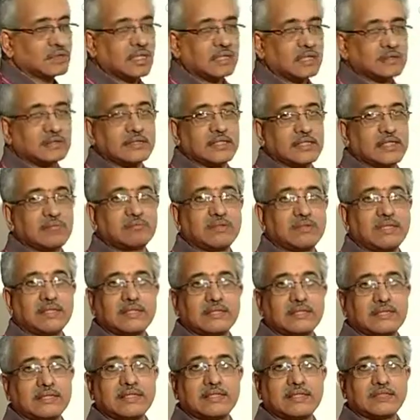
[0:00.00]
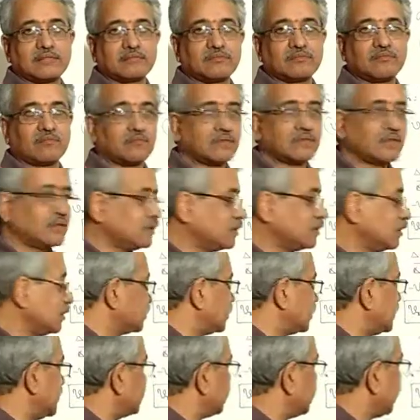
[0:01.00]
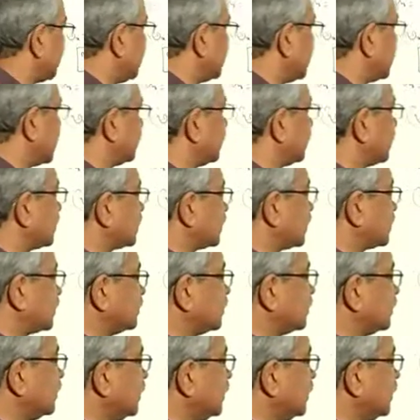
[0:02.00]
and the time taken there. So this is one equation.